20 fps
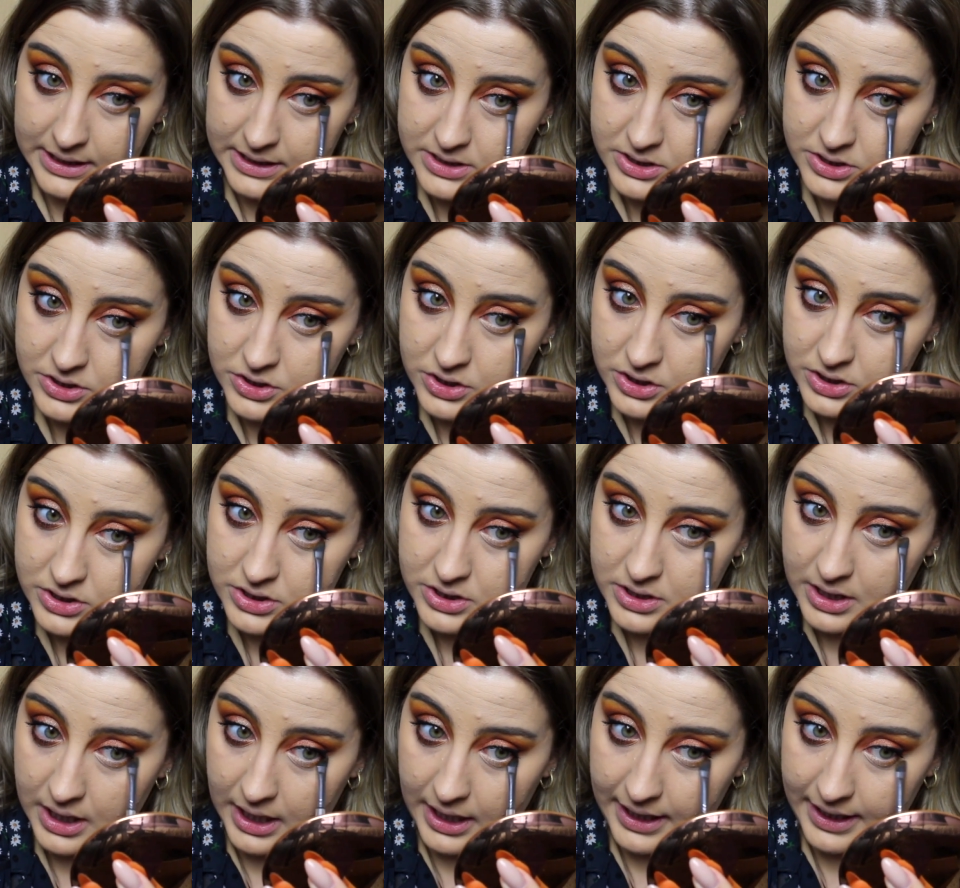It's
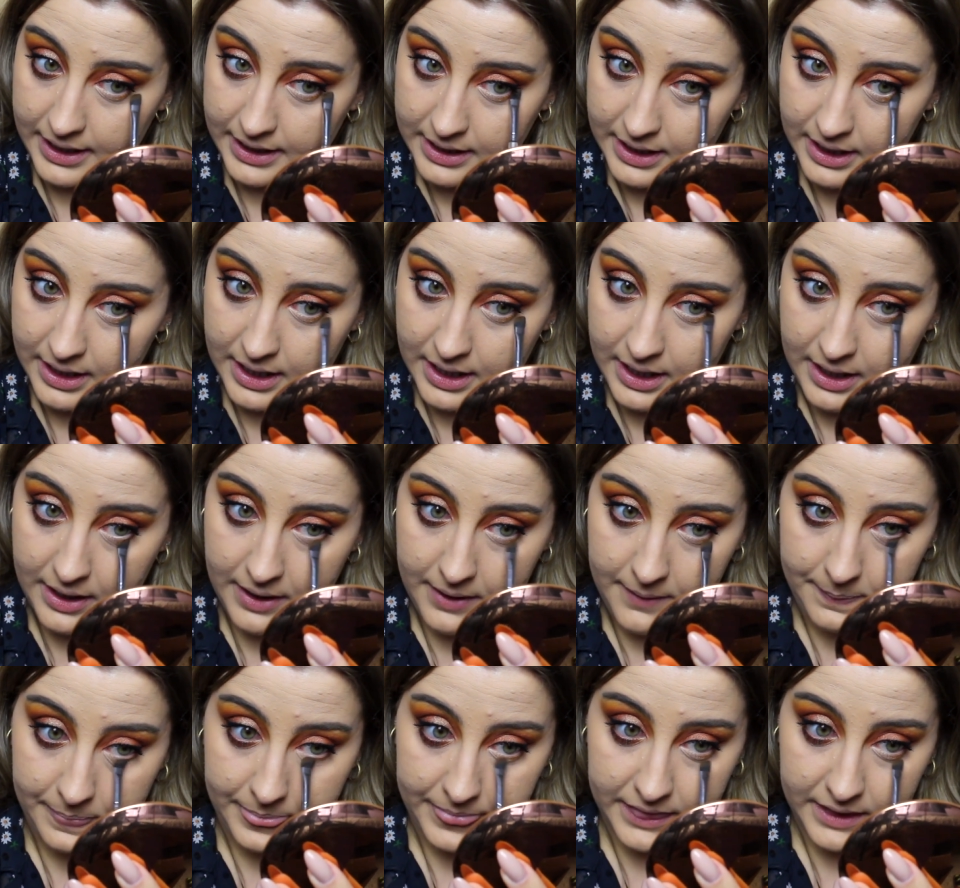just
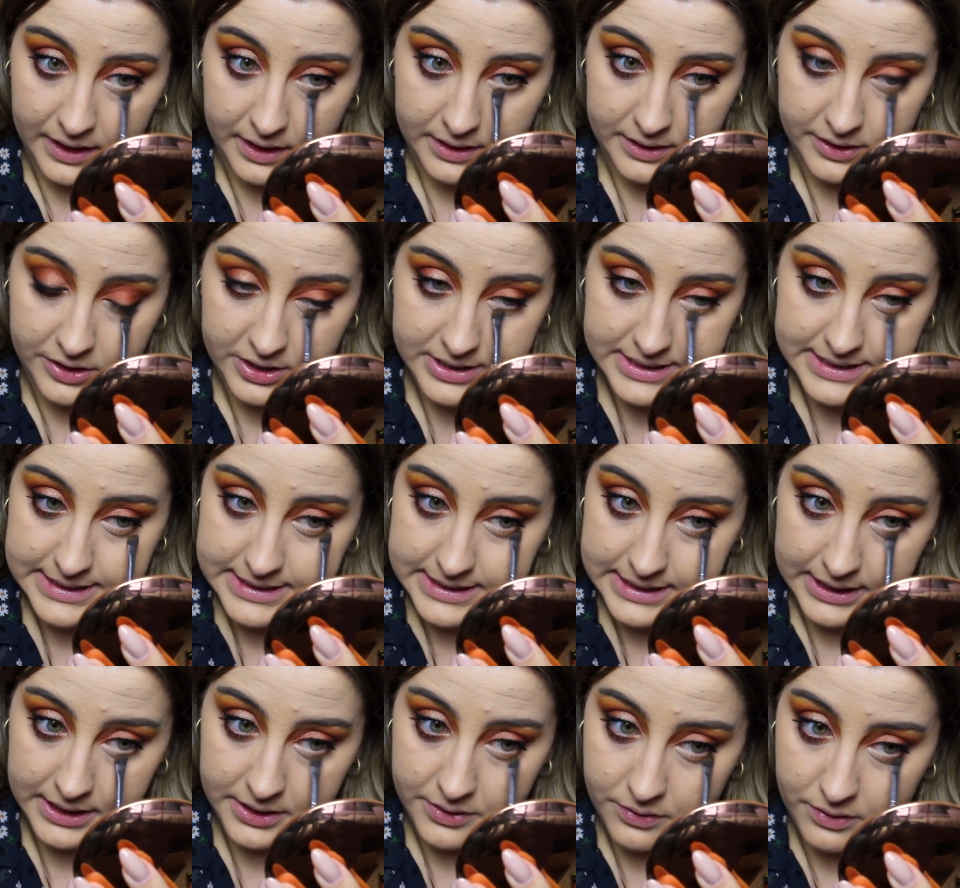the
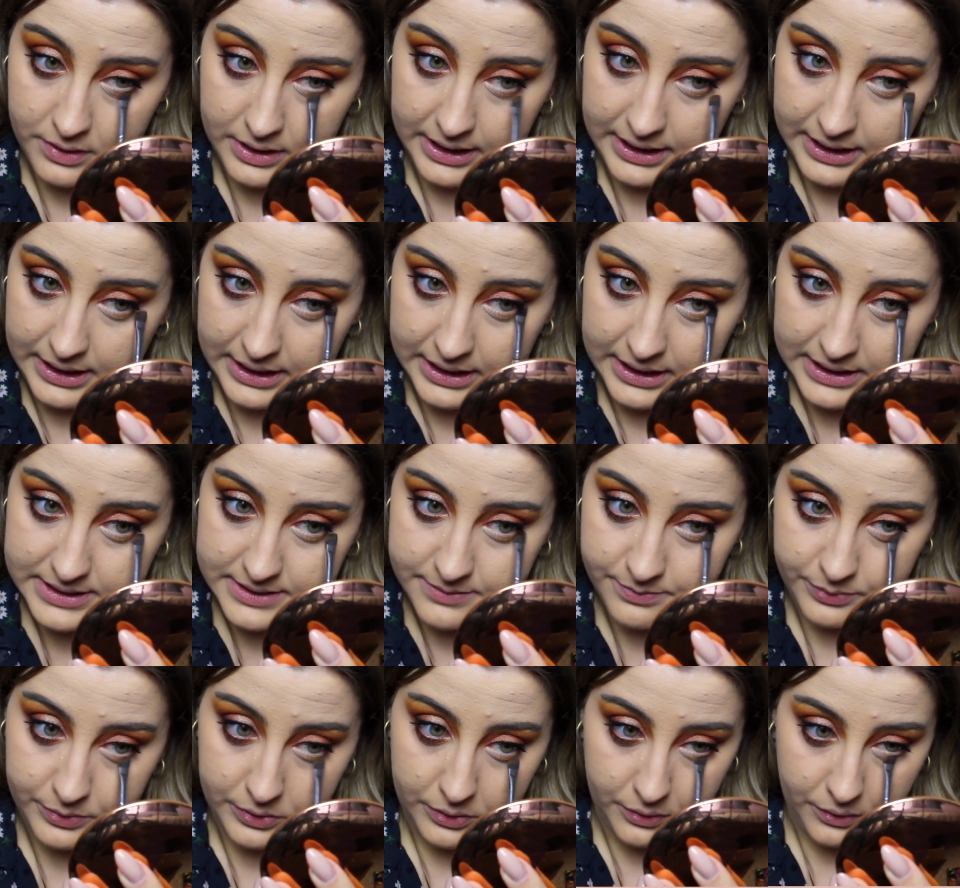scenery is
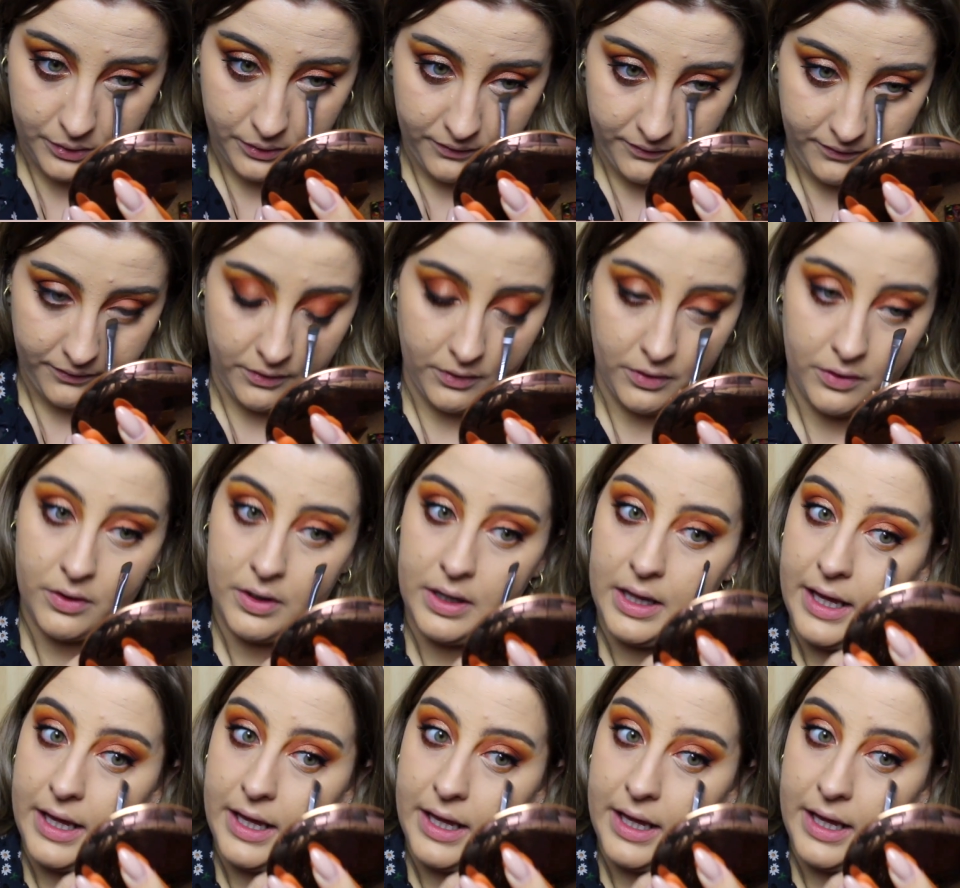beautiful,